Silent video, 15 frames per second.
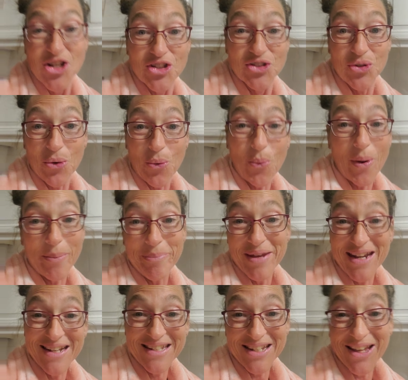So 1
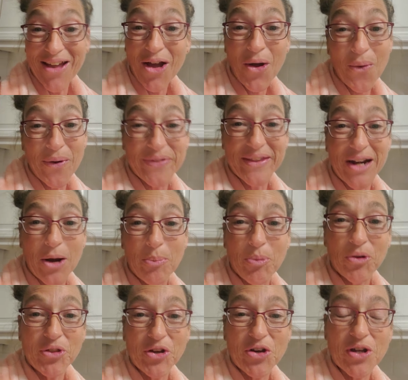minute to go, and then I'll
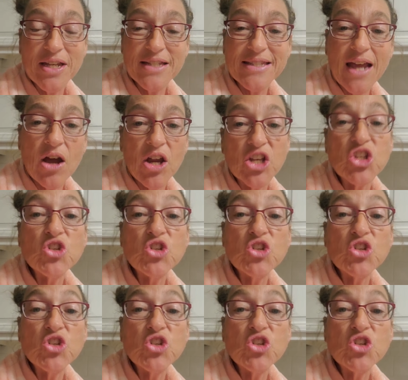pull the cookies out.